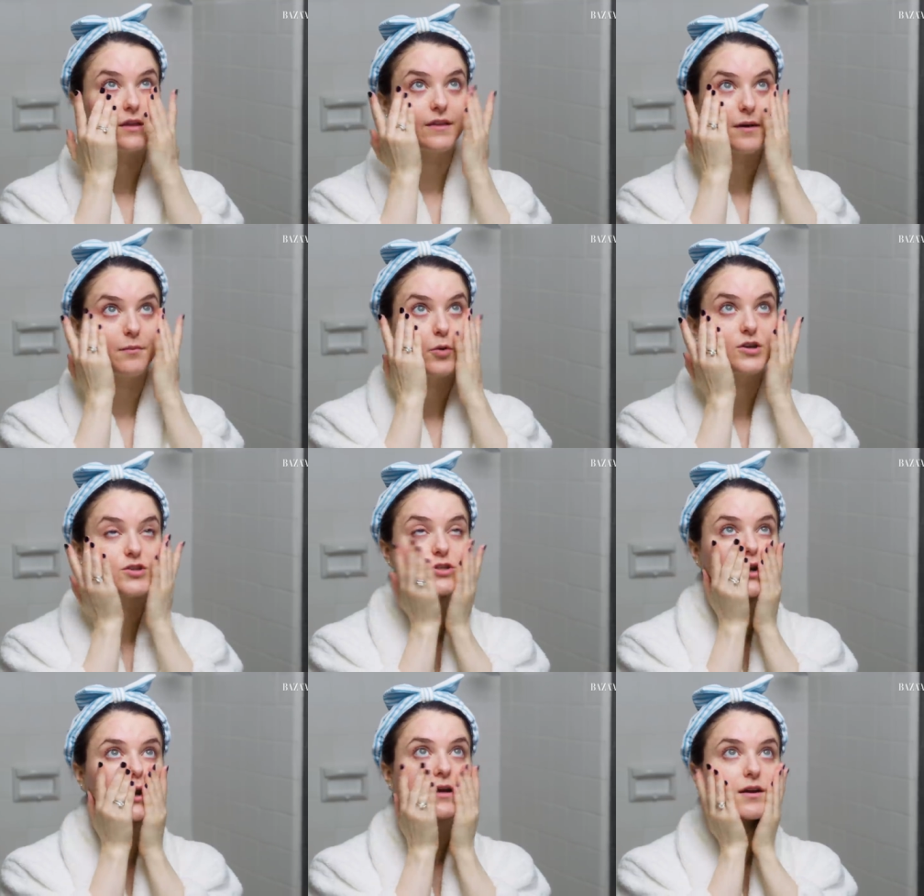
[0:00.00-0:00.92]
that
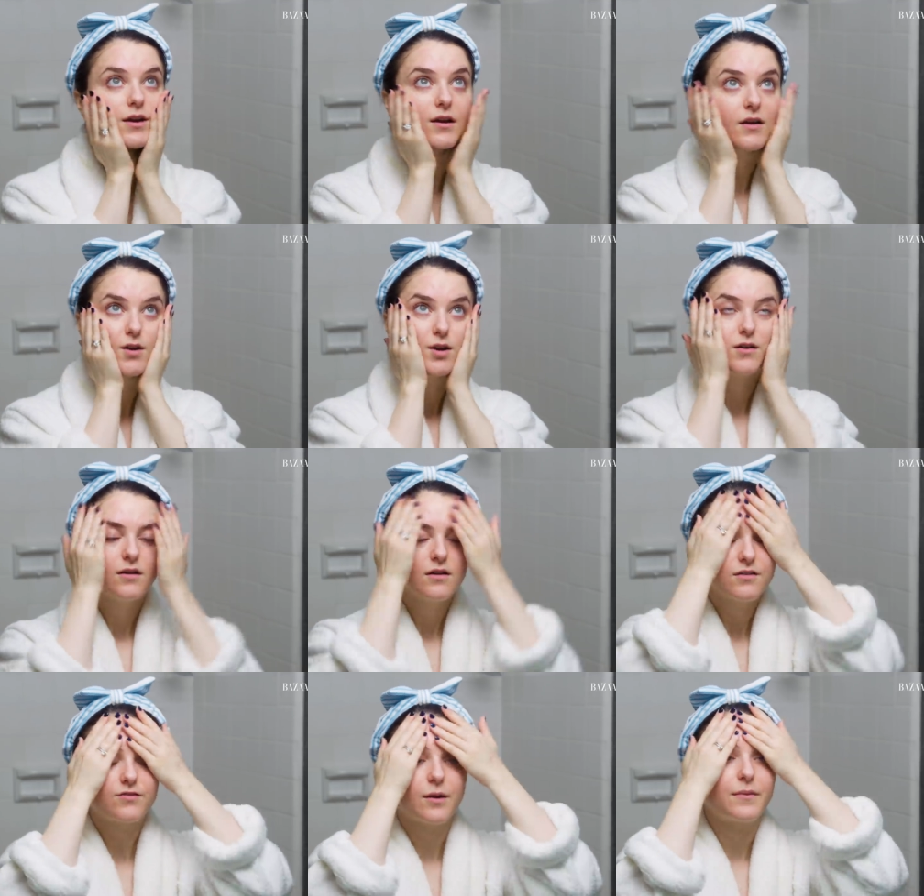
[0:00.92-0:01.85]
moisture
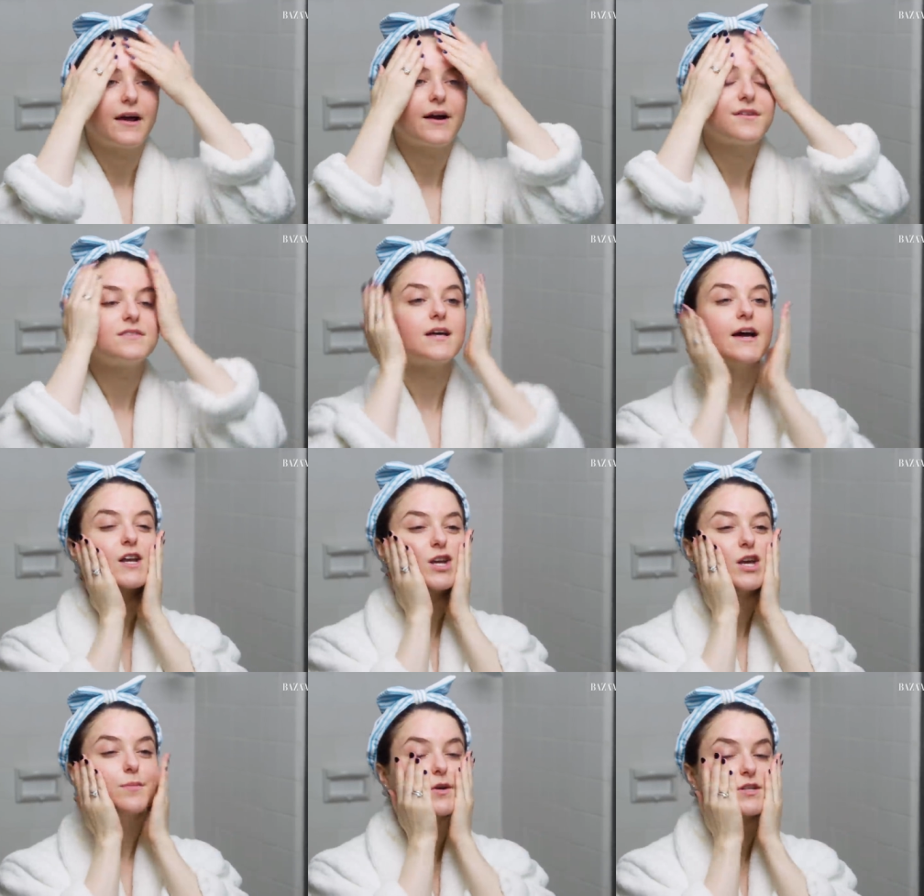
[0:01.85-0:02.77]
from the outside and
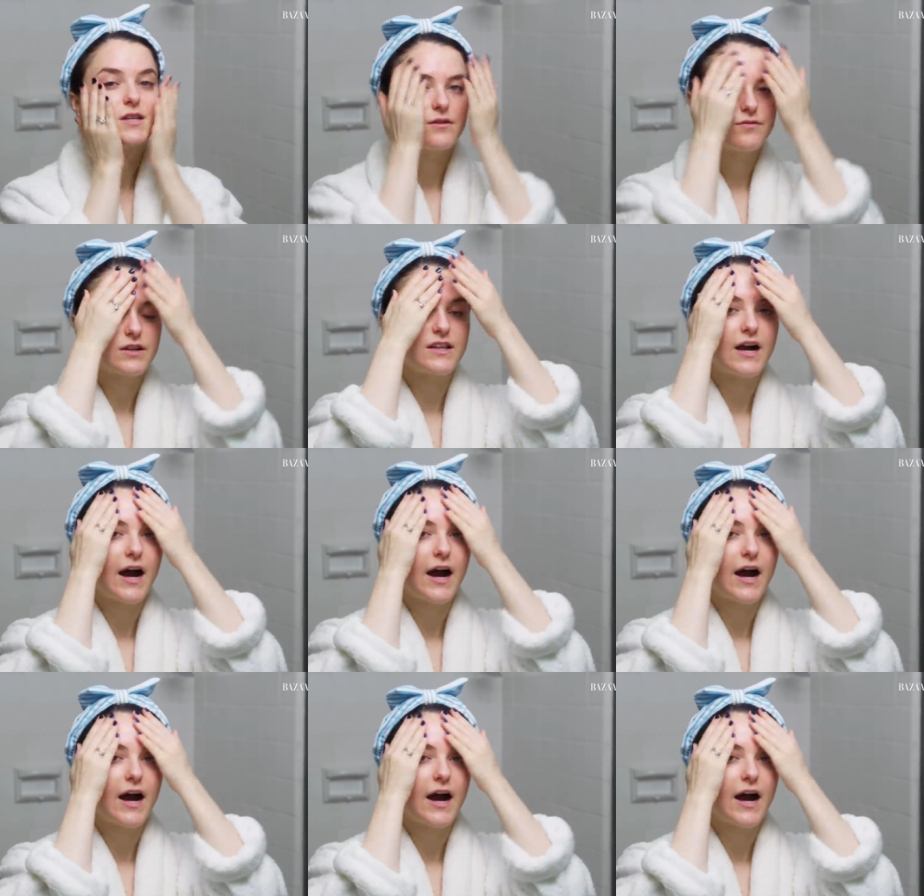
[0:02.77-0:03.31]
keep your skin really